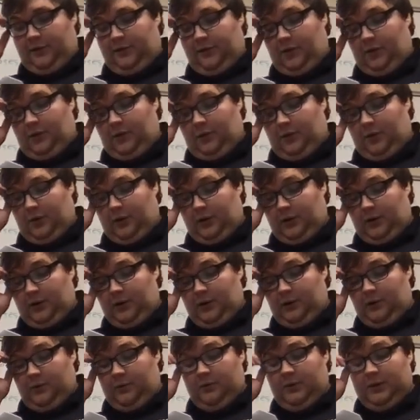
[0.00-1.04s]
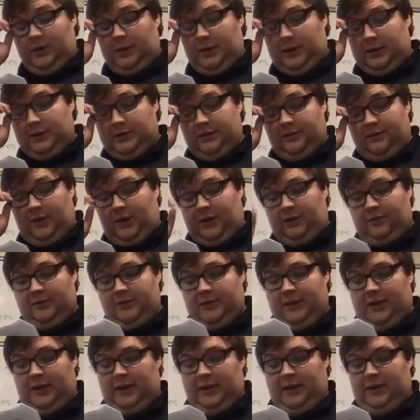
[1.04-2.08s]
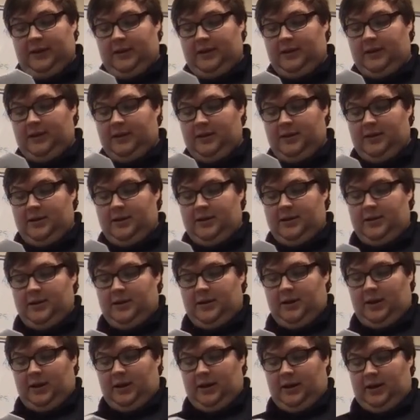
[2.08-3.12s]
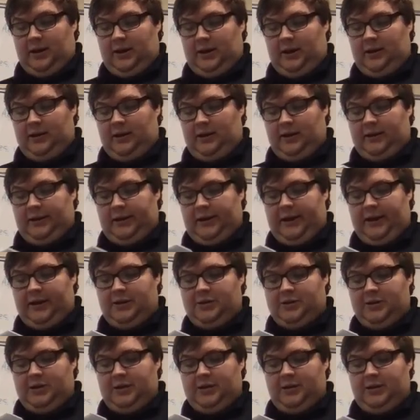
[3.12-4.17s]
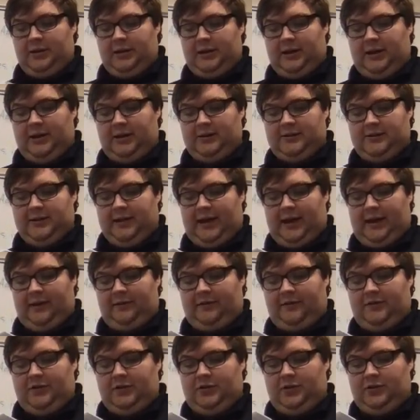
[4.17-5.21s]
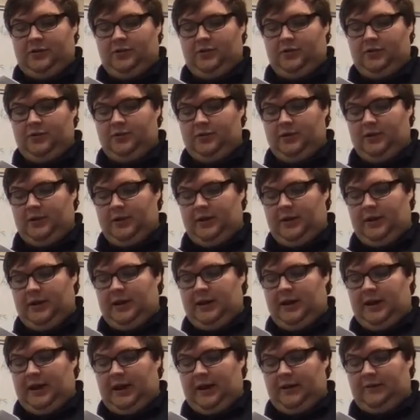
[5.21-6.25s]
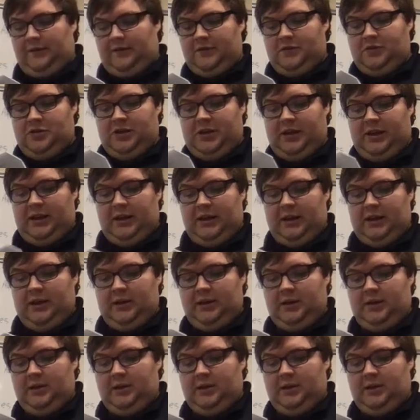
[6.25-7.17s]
for what is involved in elongation, there's EF2, EFG,